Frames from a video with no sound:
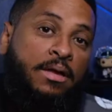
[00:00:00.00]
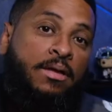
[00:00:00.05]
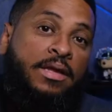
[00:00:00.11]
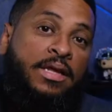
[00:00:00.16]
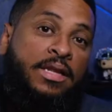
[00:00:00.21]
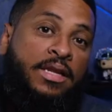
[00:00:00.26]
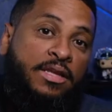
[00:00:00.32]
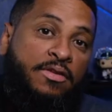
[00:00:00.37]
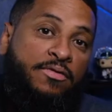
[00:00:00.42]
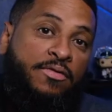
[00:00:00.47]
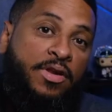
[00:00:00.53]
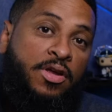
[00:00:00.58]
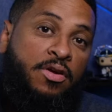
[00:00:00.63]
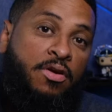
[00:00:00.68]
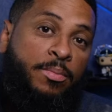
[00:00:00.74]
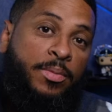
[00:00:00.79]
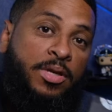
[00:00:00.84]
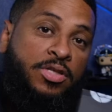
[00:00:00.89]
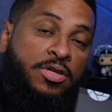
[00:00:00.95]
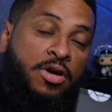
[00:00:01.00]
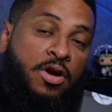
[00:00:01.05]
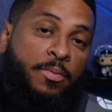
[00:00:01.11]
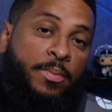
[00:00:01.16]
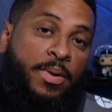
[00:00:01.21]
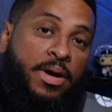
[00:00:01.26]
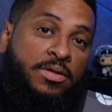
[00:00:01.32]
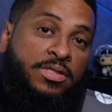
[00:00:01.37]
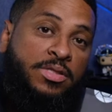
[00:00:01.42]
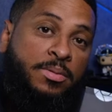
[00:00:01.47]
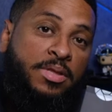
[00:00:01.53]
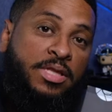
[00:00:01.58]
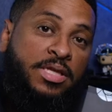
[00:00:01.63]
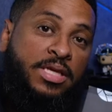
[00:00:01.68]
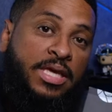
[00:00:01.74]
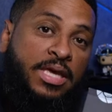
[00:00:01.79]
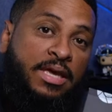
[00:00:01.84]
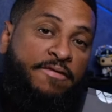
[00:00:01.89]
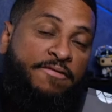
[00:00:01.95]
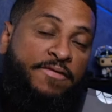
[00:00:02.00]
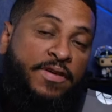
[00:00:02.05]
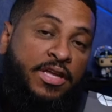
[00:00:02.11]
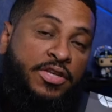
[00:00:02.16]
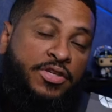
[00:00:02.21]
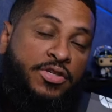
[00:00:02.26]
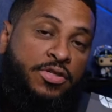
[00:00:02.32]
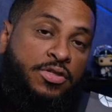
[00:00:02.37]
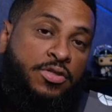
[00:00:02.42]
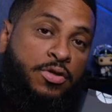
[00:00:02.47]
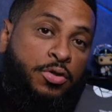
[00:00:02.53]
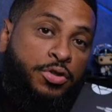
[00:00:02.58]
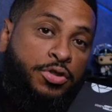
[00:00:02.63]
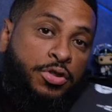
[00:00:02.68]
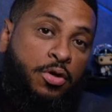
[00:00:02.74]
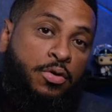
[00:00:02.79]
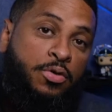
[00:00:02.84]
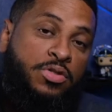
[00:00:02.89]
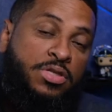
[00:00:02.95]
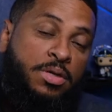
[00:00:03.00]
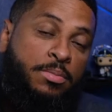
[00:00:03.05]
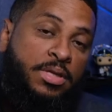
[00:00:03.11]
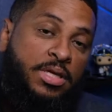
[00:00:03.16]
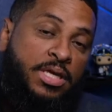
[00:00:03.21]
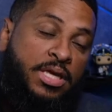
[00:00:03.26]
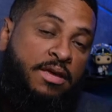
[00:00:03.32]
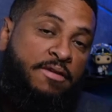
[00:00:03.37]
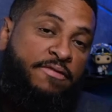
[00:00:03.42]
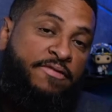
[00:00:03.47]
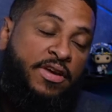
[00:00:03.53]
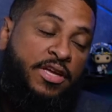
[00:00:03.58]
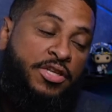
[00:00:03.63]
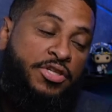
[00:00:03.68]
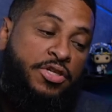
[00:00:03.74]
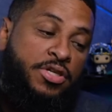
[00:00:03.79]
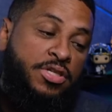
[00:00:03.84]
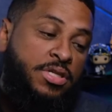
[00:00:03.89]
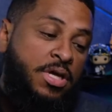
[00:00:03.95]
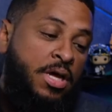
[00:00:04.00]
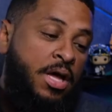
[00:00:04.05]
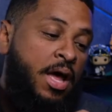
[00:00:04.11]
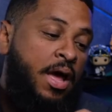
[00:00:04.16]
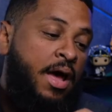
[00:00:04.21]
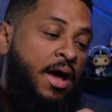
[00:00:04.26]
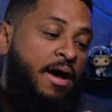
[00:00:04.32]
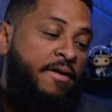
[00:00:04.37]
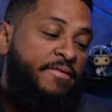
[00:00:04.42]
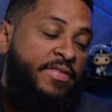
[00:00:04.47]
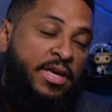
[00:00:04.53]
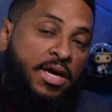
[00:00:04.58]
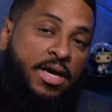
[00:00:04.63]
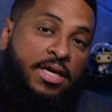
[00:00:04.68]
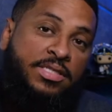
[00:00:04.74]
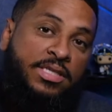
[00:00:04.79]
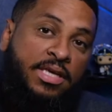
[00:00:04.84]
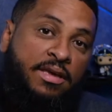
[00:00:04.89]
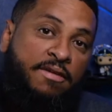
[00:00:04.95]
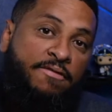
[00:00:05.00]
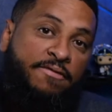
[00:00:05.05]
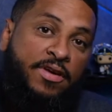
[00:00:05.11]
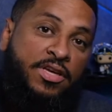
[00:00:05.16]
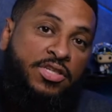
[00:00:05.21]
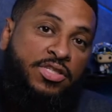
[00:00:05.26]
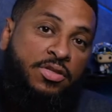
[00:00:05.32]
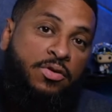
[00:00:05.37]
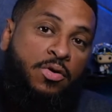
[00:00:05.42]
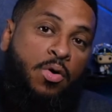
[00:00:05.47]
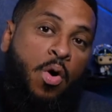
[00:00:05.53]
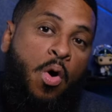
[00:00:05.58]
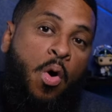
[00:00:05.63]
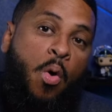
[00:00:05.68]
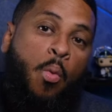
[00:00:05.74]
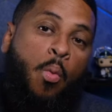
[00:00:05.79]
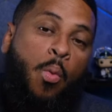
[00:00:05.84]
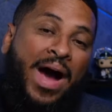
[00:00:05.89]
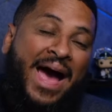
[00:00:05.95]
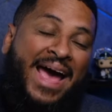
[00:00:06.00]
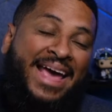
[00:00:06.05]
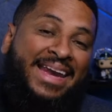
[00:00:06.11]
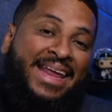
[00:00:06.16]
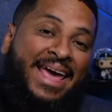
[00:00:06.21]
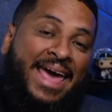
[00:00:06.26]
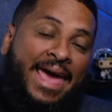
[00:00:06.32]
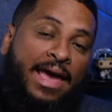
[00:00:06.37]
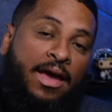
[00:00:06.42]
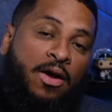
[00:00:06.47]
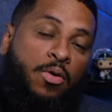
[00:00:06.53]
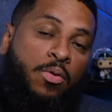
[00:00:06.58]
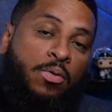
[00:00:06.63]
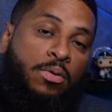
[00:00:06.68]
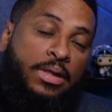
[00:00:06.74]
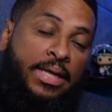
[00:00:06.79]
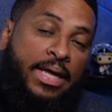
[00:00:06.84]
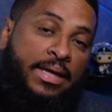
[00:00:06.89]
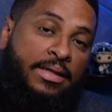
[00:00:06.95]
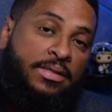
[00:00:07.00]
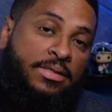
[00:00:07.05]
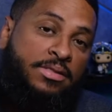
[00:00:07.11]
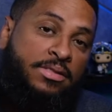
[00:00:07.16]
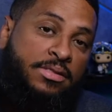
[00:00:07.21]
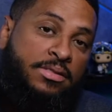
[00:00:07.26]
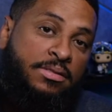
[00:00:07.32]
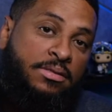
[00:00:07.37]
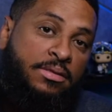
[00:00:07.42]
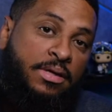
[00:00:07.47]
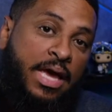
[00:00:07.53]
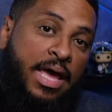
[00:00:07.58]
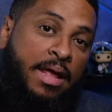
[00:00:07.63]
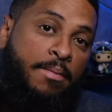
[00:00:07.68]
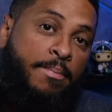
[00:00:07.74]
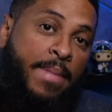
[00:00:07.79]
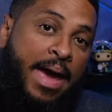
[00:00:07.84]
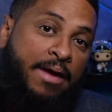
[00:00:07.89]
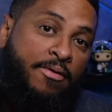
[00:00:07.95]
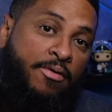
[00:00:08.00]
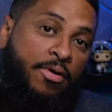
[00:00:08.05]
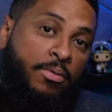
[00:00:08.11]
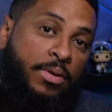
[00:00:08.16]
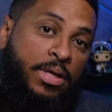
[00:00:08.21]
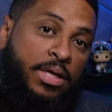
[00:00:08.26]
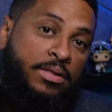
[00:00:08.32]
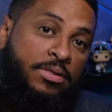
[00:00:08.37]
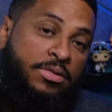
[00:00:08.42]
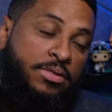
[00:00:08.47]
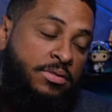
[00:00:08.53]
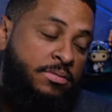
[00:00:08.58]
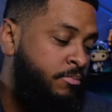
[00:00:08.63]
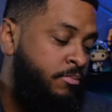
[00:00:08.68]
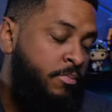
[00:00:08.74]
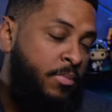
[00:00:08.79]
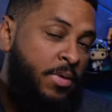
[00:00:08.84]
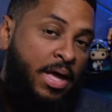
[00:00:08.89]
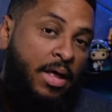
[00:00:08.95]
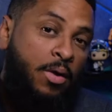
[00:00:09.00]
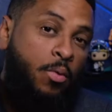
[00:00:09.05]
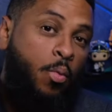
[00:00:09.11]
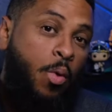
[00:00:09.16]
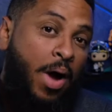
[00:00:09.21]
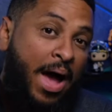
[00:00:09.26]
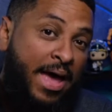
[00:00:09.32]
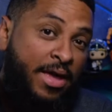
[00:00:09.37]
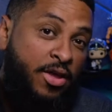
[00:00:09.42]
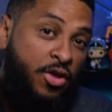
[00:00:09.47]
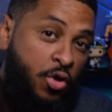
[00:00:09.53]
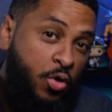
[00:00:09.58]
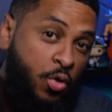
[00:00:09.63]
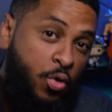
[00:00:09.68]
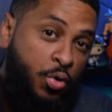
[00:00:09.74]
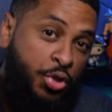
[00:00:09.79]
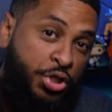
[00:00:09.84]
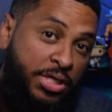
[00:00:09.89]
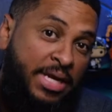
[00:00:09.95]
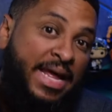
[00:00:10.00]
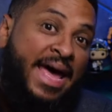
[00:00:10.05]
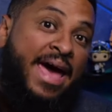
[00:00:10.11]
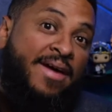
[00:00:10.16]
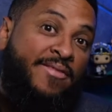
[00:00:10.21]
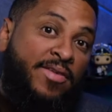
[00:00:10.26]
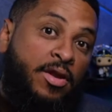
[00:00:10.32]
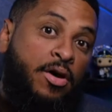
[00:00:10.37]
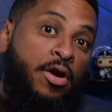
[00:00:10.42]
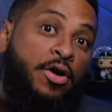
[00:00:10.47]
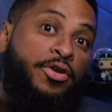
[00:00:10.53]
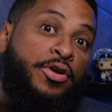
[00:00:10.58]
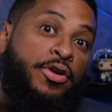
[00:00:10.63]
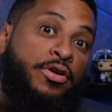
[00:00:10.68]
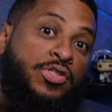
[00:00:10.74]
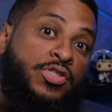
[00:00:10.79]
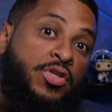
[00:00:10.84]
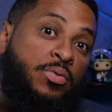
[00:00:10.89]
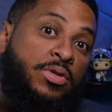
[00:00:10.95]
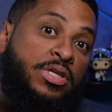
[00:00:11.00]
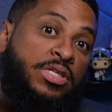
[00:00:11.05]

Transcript: In this video, I'm gonna talk about some of the key features or show you some of the key features of the Key Vision wide angle lens and macro lens and why you should have it on your Sony